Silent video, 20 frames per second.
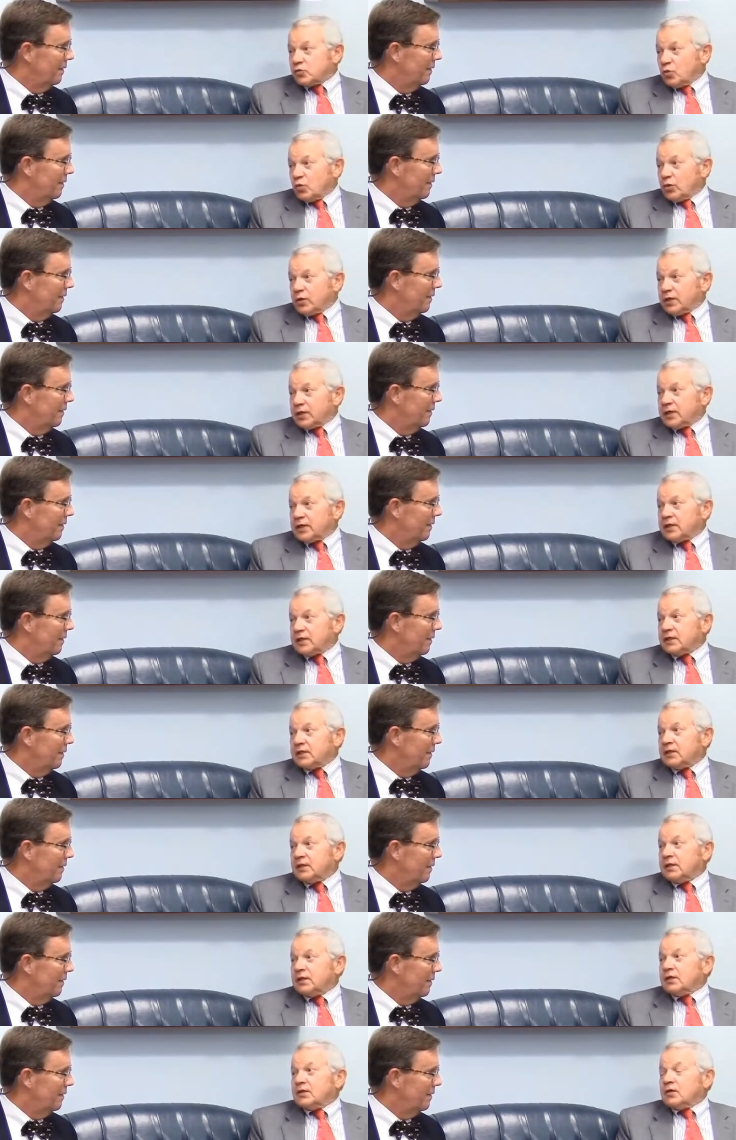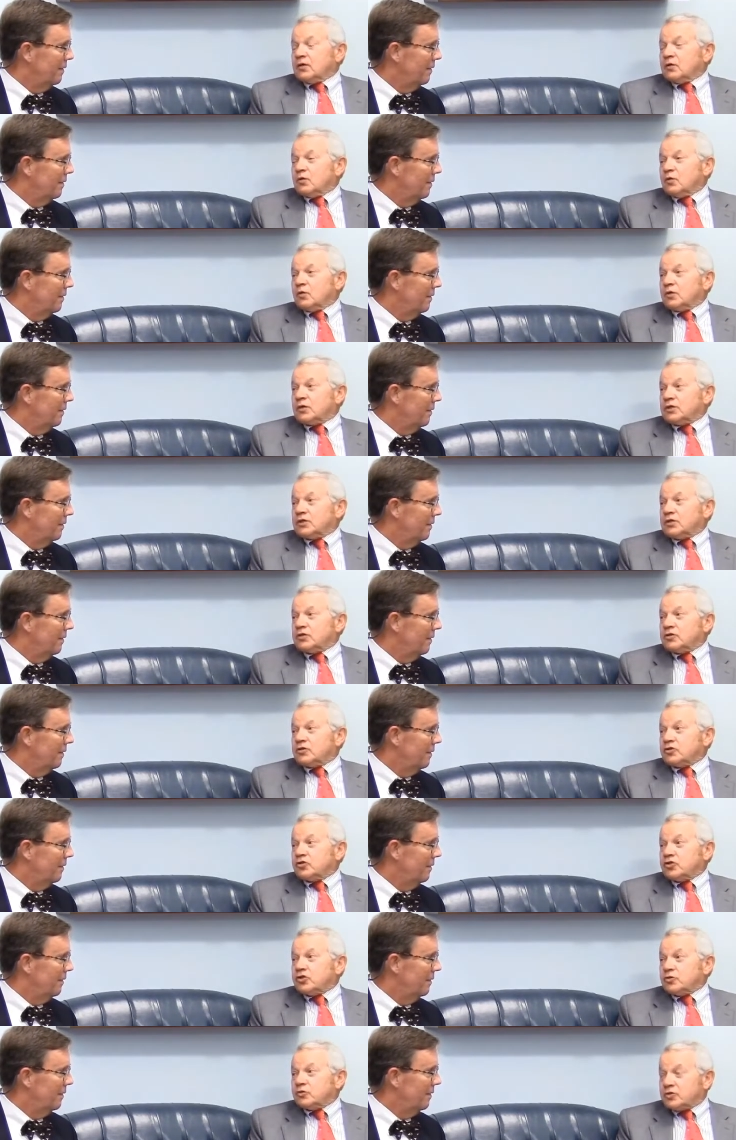Speaker 1: and sworn in on
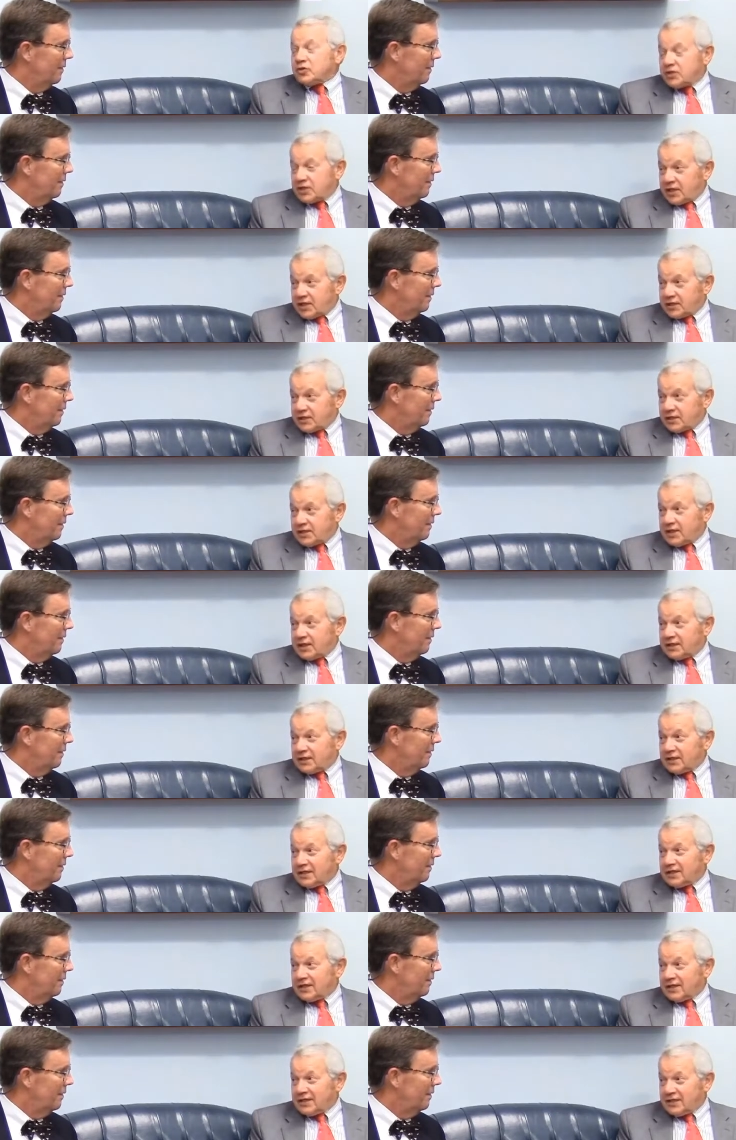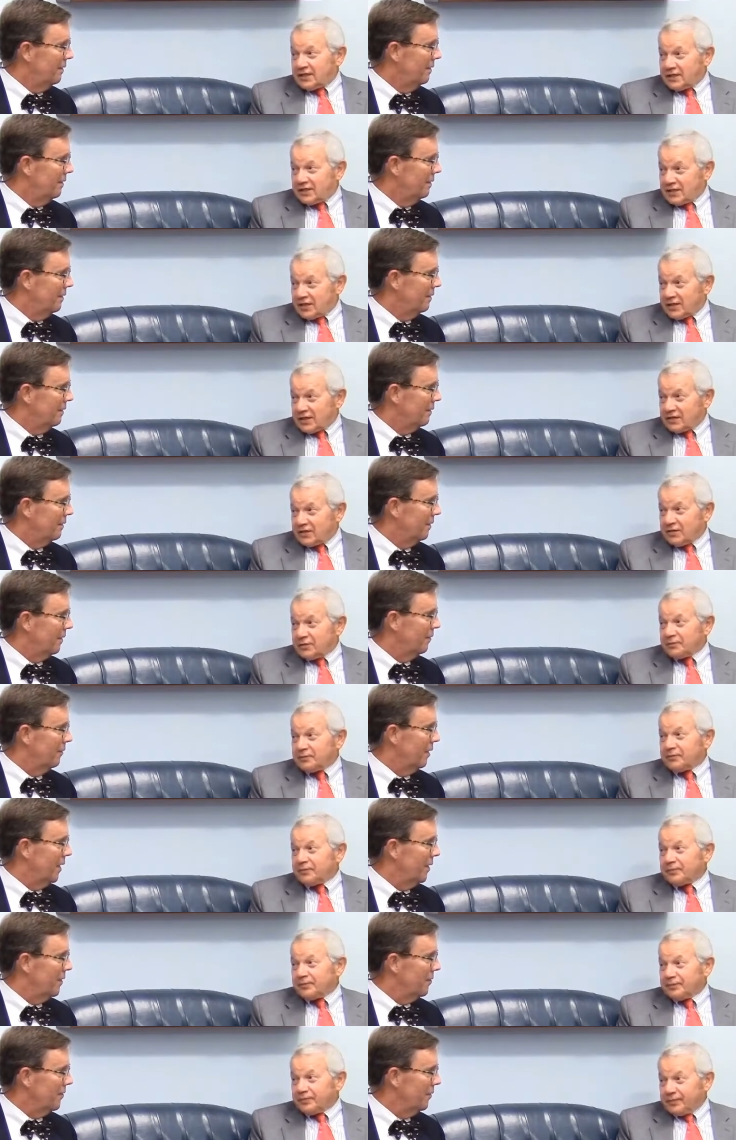June 6, 1996.
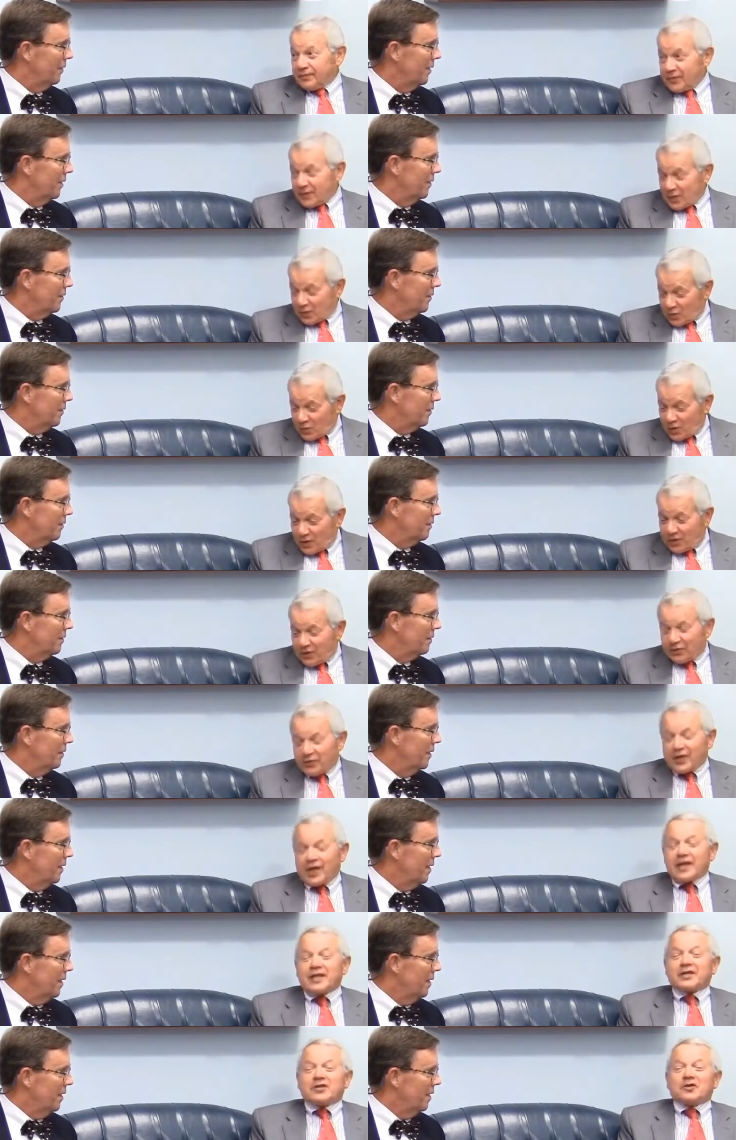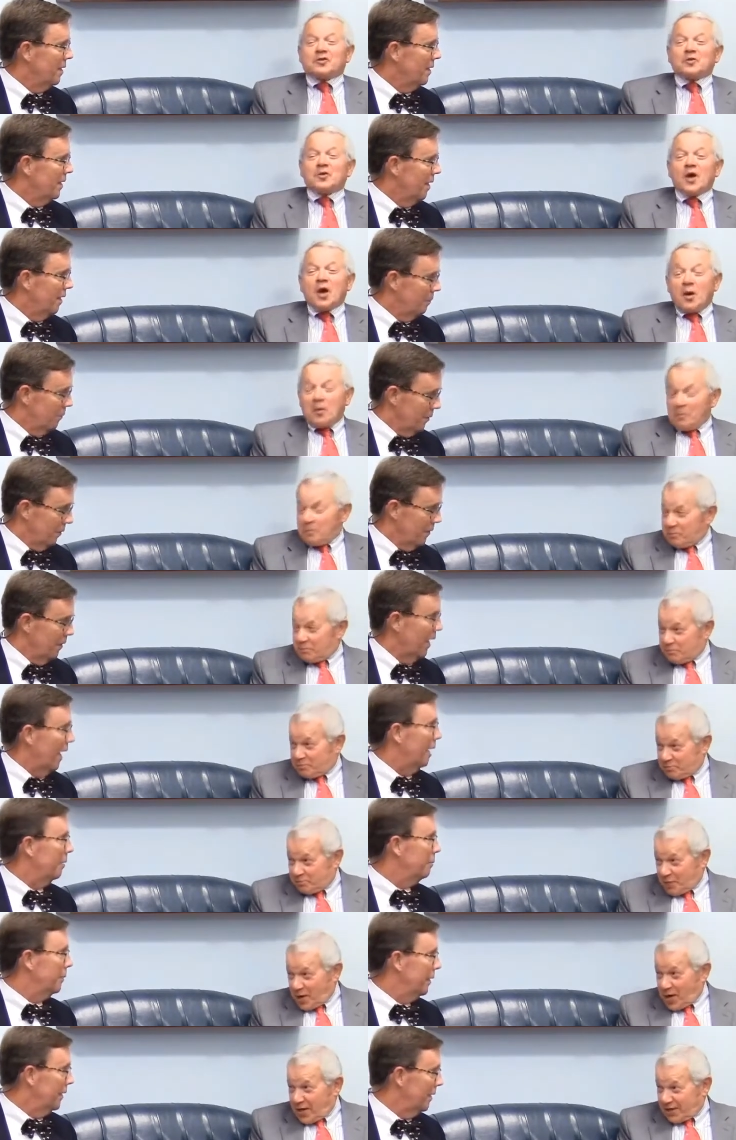Congratulations. Well, thank
Speaker 2: you. And we're
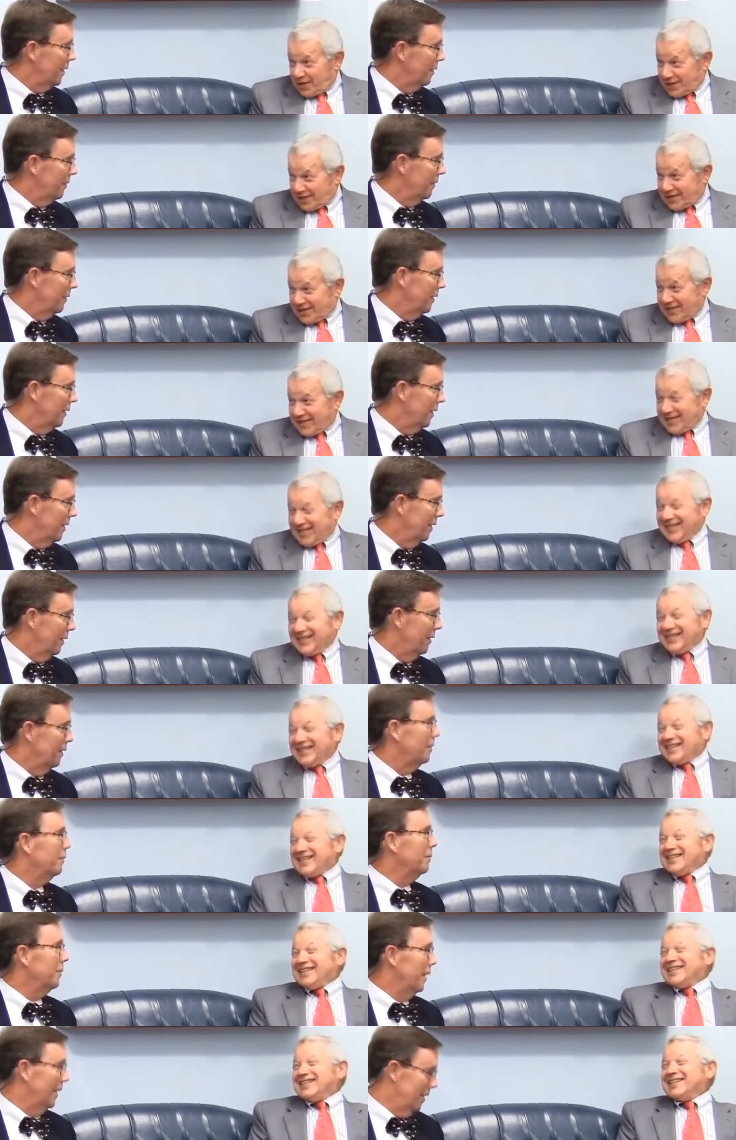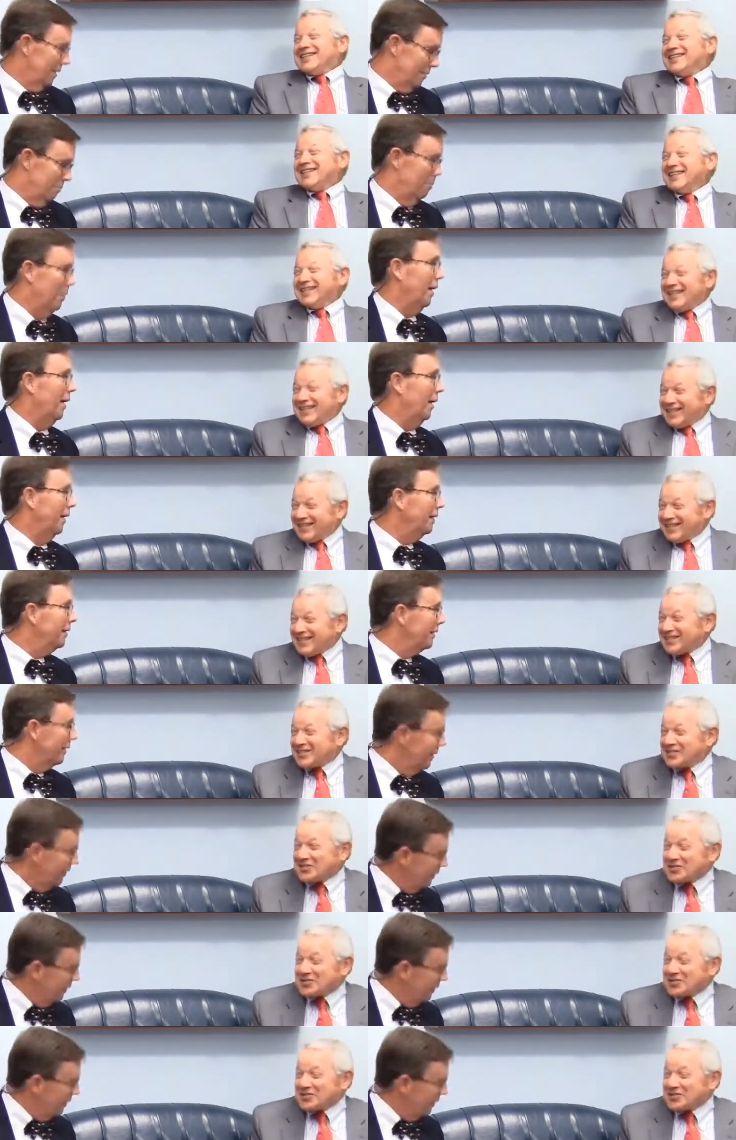happy but, that you're here. but, but.